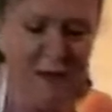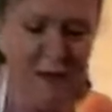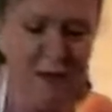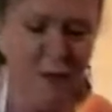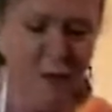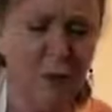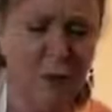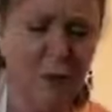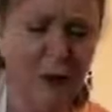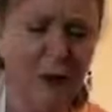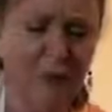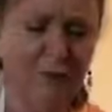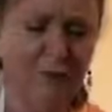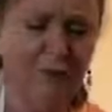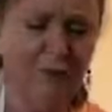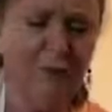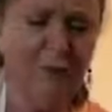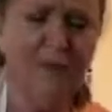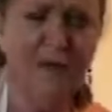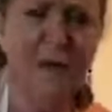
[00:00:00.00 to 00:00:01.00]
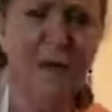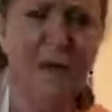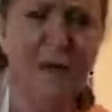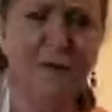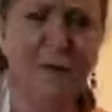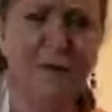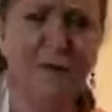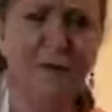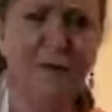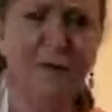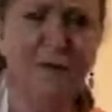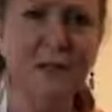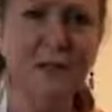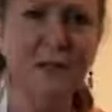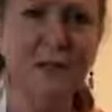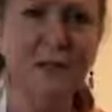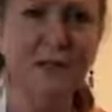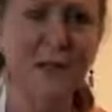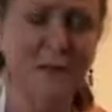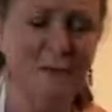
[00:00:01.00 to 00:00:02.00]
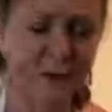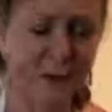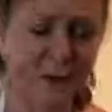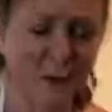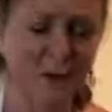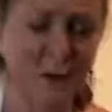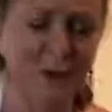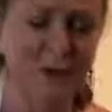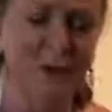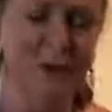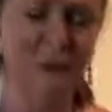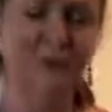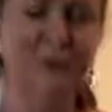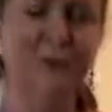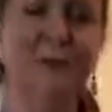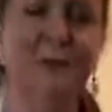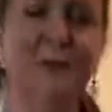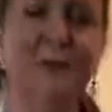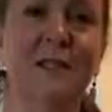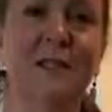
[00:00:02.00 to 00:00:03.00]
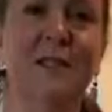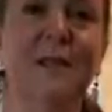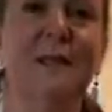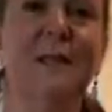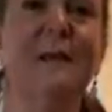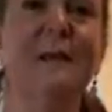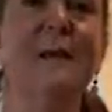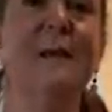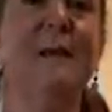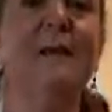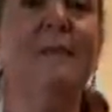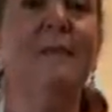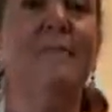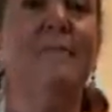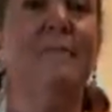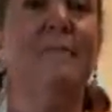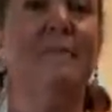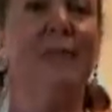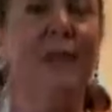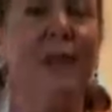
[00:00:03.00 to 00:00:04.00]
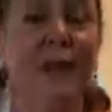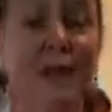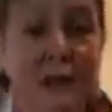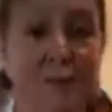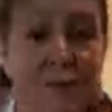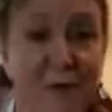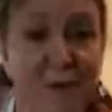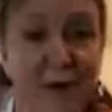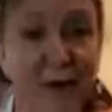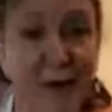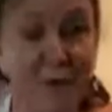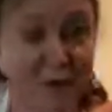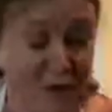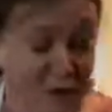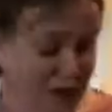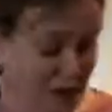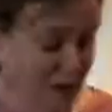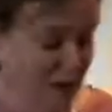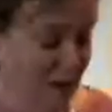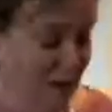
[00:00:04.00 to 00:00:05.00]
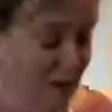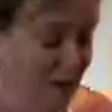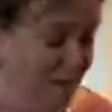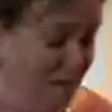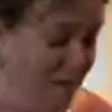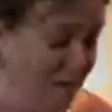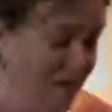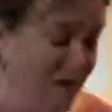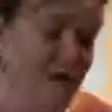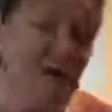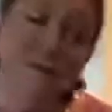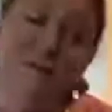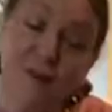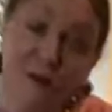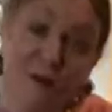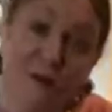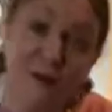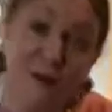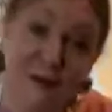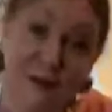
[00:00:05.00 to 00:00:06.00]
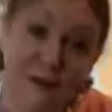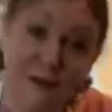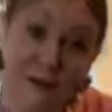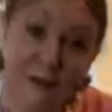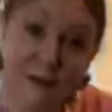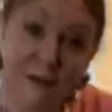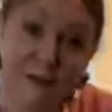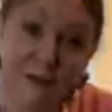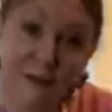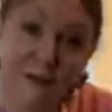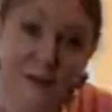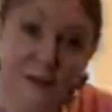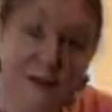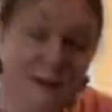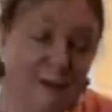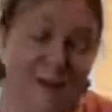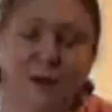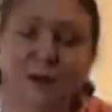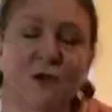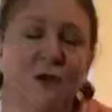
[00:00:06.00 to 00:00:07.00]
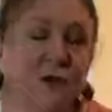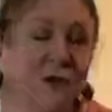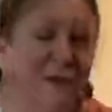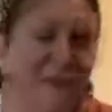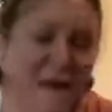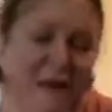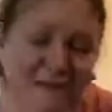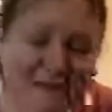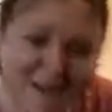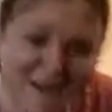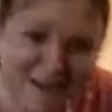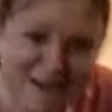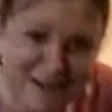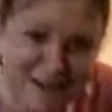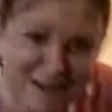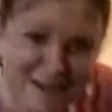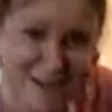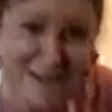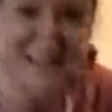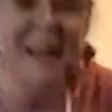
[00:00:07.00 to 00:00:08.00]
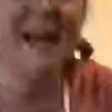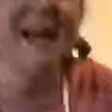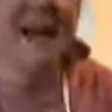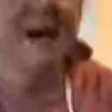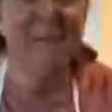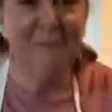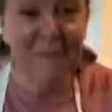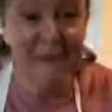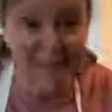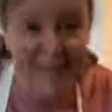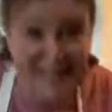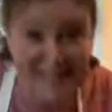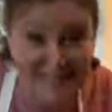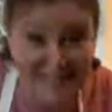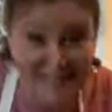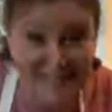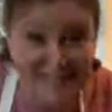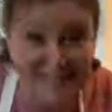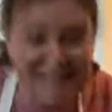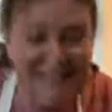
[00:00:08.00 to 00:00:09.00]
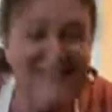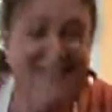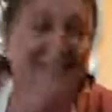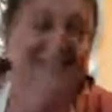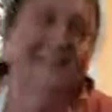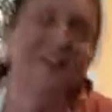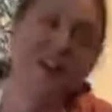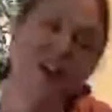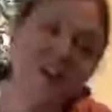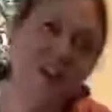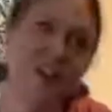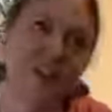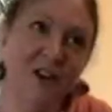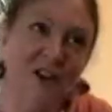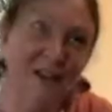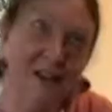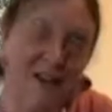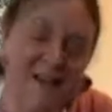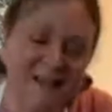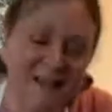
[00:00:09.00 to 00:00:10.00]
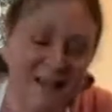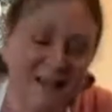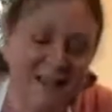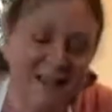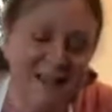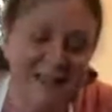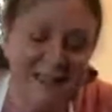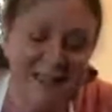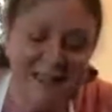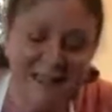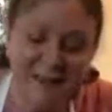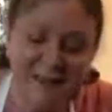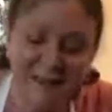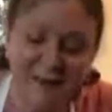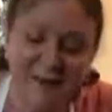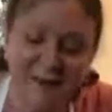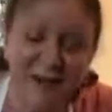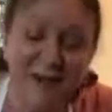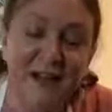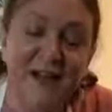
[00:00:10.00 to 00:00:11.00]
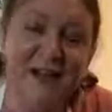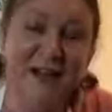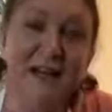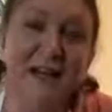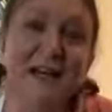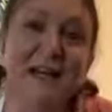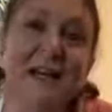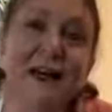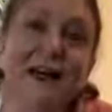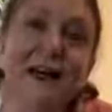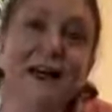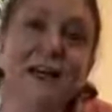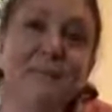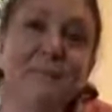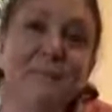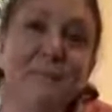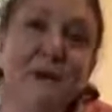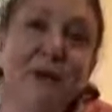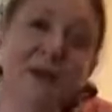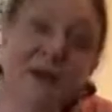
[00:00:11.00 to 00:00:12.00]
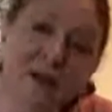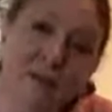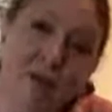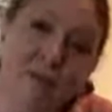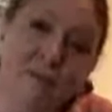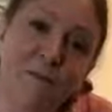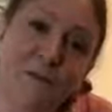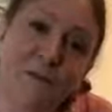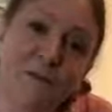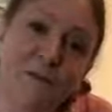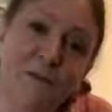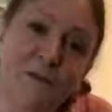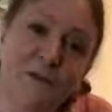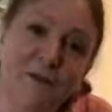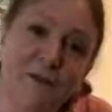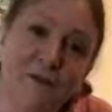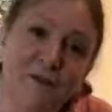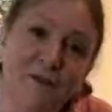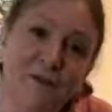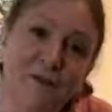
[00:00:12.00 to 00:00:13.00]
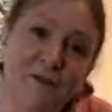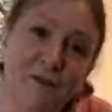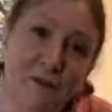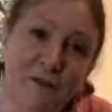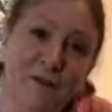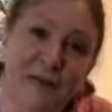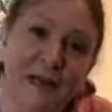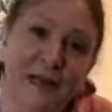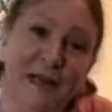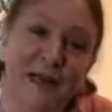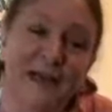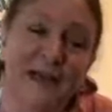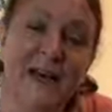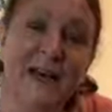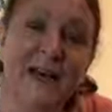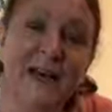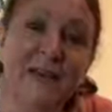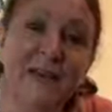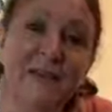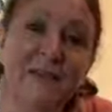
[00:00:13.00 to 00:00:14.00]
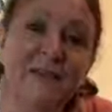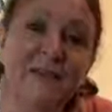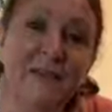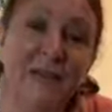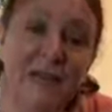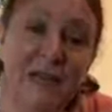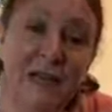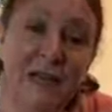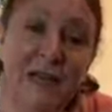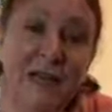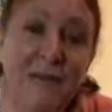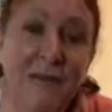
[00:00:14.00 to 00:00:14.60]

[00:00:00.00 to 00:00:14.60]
12 beautiful steaming hot cross buns. And I really wish you a very, very Merry Christmas, Happy Easter. Can't go back and delete that one. And God bless you and your family. I really